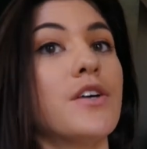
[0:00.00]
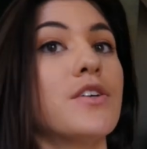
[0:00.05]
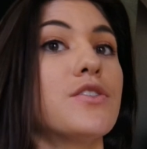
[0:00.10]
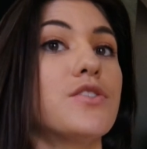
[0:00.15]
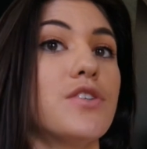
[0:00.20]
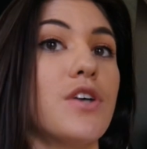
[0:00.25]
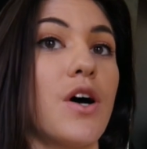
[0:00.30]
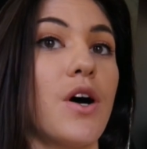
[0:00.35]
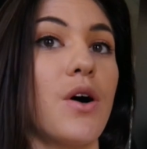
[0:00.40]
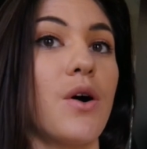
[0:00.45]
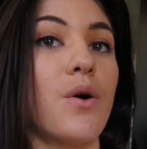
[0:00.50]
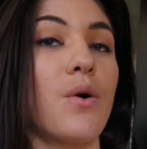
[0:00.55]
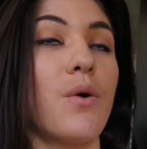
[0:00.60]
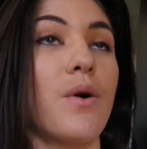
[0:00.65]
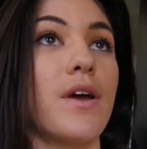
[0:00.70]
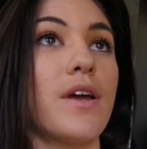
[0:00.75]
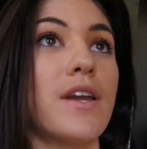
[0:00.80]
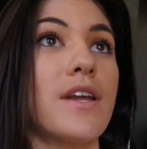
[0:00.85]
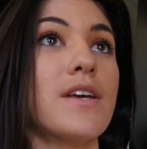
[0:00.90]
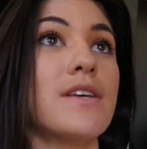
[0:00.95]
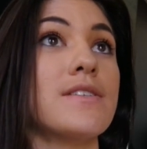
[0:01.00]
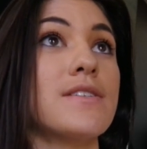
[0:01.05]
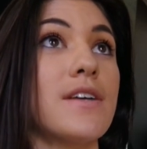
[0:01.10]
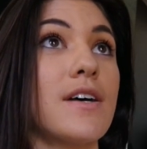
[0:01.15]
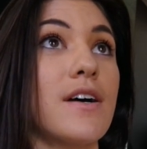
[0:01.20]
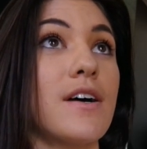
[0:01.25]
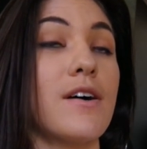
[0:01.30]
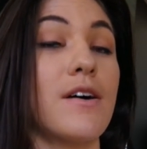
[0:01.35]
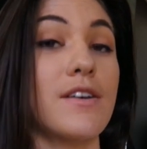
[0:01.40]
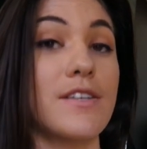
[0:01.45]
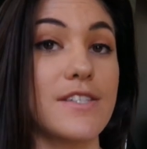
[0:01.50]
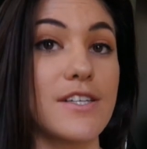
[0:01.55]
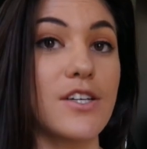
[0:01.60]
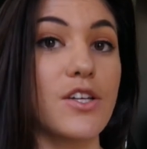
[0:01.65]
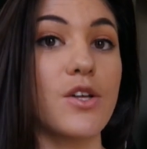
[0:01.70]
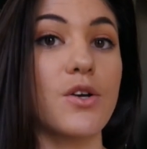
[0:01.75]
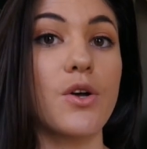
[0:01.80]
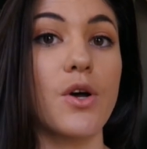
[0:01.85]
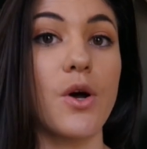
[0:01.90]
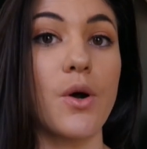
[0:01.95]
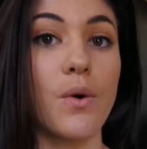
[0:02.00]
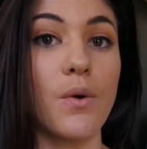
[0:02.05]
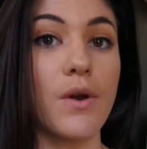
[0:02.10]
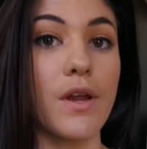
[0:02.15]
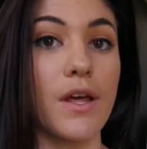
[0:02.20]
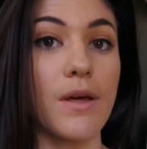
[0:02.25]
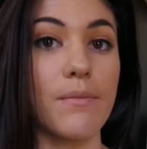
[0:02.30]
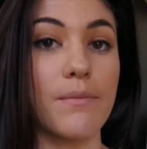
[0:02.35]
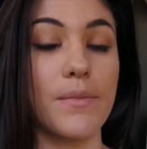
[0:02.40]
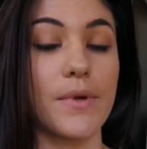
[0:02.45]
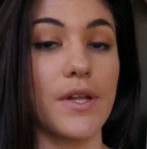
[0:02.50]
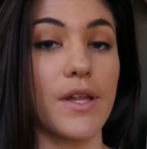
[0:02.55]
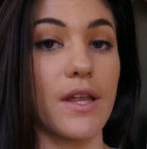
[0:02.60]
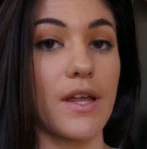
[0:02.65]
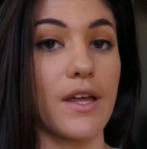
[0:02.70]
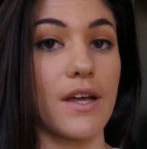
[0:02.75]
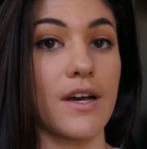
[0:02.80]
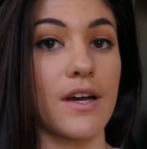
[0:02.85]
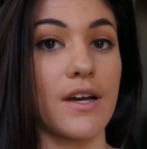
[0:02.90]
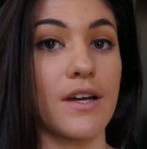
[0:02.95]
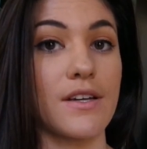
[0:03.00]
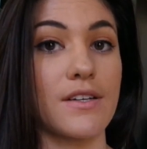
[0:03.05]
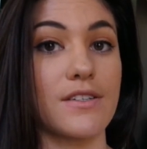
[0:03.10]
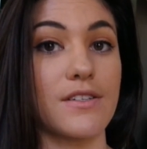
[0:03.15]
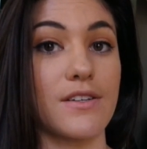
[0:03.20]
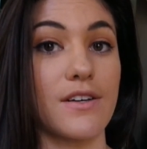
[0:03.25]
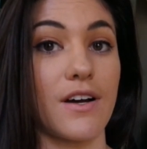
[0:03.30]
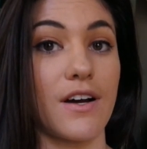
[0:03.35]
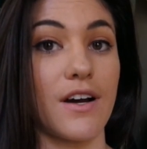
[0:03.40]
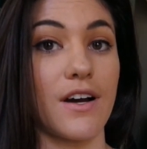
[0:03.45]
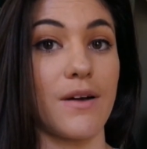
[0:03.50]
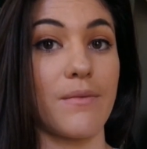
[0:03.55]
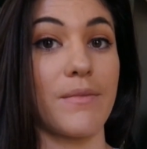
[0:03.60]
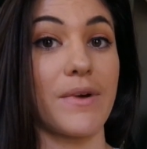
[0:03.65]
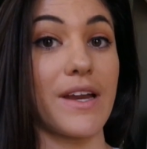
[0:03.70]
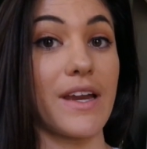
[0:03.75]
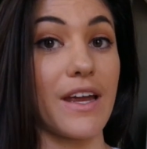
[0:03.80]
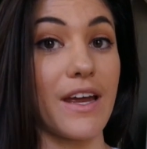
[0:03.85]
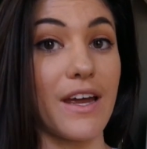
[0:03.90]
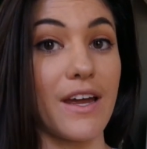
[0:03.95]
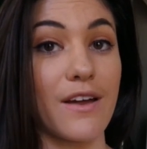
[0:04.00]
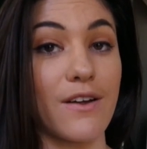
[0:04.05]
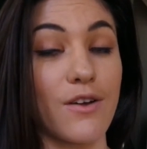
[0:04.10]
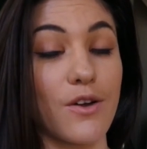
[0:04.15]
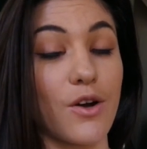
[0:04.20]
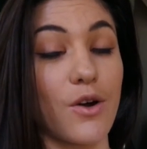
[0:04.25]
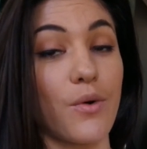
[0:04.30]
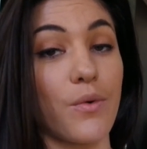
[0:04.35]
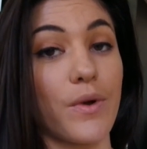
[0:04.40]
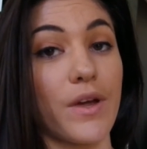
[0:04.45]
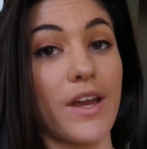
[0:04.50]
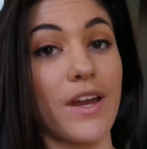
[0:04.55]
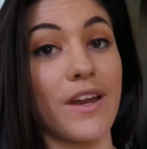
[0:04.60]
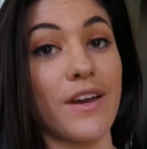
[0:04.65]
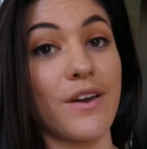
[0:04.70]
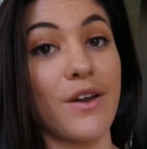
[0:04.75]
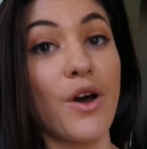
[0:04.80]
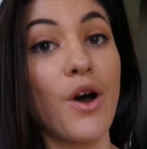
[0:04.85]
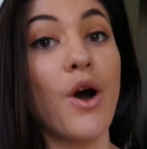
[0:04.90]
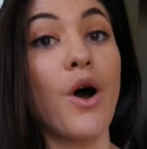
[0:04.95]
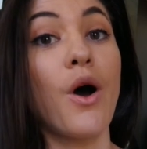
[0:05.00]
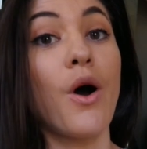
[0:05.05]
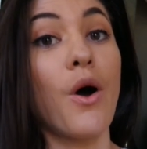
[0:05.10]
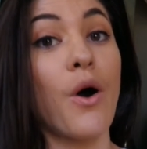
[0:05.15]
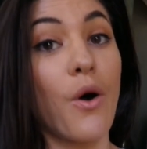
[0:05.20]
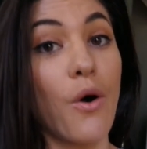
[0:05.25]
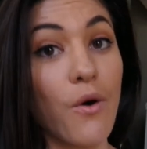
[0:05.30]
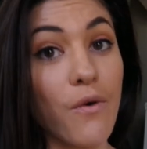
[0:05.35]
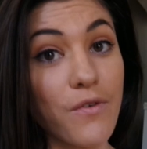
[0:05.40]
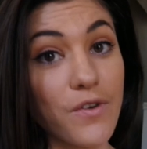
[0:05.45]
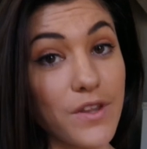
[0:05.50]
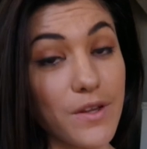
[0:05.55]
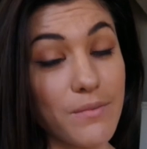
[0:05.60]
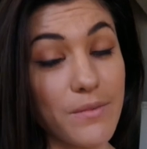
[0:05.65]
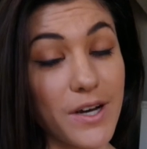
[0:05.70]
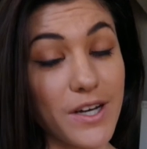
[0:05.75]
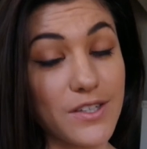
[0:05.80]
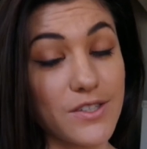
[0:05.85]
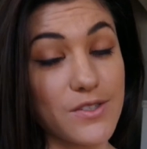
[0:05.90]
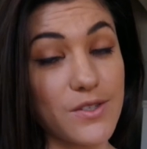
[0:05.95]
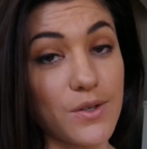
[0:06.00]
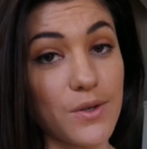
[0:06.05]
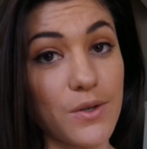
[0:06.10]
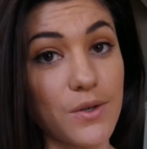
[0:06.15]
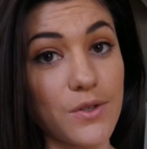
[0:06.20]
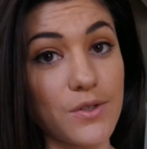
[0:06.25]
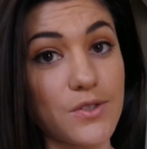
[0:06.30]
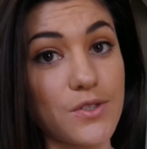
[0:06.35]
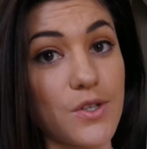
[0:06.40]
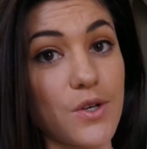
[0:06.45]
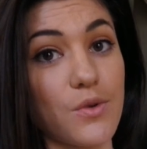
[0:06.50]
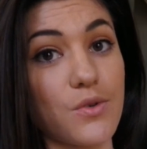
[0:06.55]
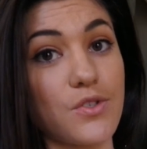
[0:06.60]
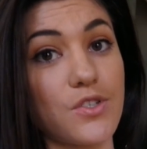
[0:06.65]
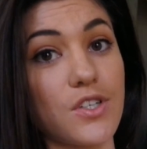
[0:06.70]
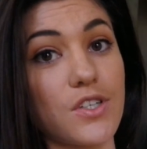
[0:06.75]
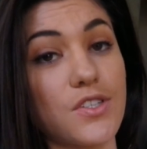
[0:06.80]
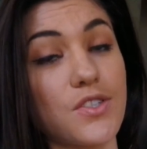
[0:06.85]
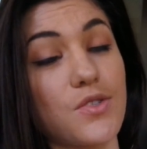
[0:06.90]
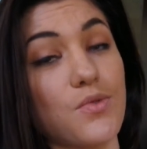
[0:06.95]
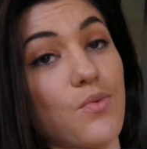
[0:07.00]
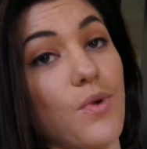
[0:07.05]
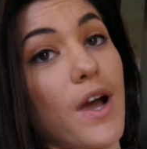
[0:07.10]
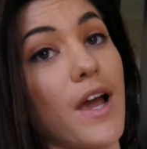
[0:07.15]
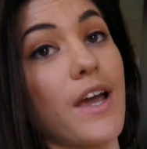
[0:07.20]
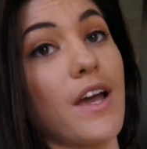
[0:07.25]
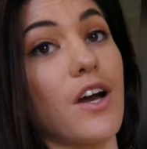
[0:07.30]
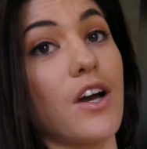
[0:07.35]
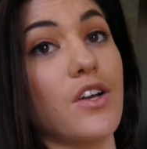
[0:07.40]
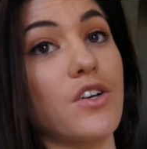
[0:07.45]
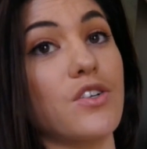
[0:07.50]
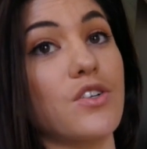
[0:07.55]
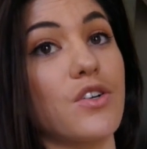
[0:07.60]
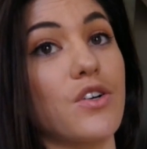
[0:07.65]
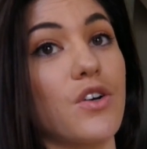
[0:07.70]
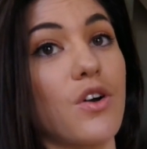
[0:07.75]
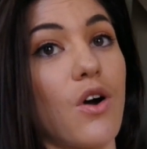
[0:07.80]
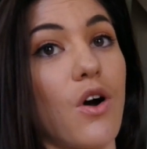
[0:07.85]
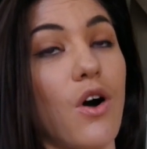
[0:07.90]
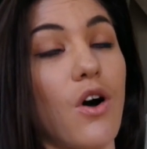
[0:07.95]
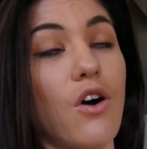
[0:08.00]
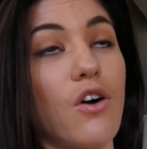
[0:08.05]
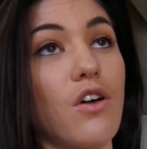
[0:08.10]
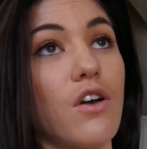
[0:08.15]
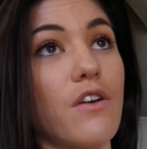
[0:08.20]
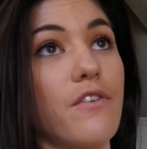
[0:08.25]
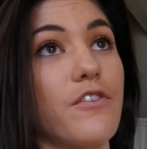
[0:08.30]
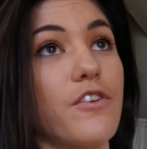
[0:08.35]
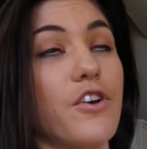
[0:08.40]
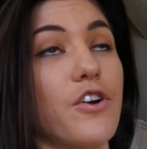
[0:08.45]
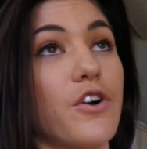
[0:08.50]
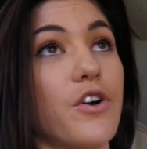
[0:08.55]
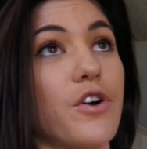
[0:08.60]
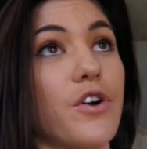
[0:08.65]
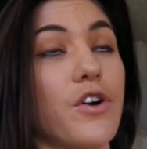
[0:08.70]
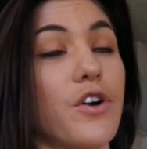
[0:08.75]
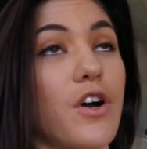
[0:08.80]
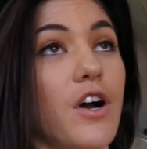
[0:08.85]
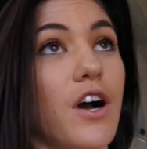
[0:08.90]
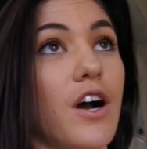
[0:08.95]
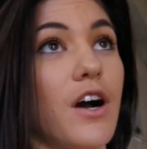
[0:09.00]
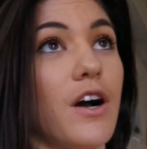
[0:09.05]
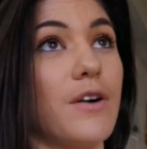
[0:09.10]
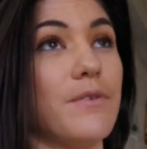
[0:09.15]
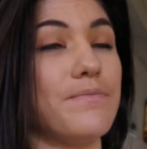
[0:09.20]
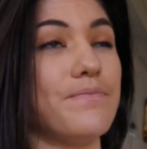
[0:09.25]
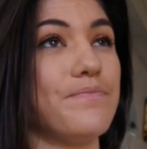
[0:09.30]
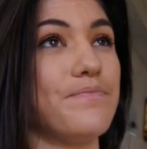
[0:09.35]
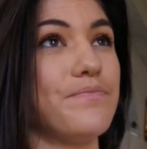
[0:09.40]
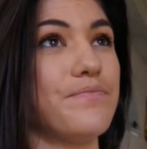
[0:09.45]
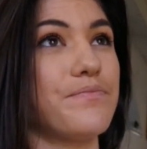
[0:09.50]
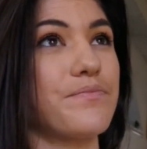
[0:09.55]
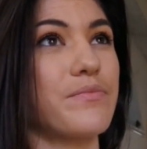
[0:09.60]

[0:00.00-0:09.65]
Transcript: So it is a, a silicone implant, um, again, going over the muscle. So just right under all of your, um,